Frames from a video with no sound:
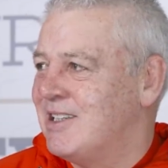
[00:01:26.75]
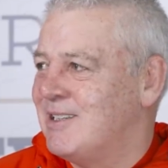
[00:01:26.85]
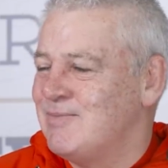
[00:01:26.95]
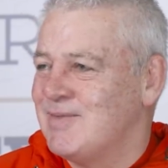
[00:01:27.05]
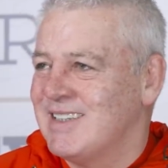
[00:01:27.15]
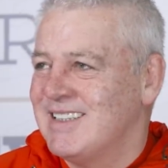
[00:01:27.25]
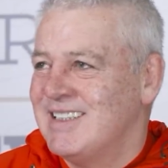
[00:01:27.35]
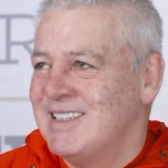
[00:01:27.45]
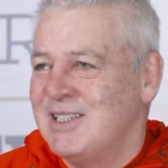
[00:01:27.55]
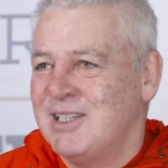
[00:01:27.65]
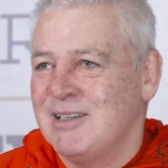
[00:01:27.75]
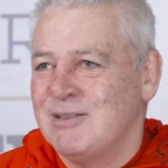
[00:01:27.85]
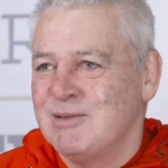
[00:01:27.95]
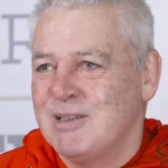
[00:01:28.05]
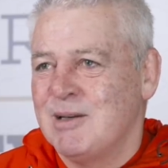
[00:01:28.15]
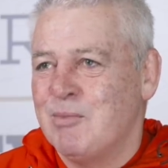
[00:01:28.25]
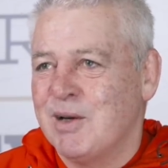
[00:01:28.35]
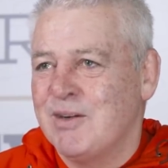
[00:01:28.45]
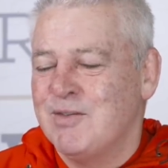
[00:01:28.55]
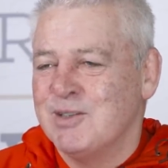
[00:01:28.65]
you know, a
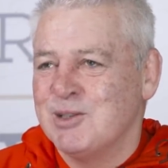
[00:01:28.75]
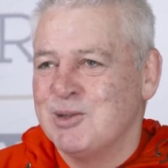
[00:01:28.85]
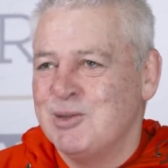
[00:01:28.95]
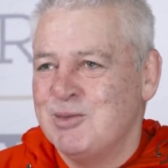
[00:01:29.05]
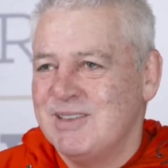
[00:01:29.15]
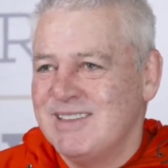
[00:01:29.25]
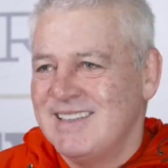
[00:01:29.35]
big physical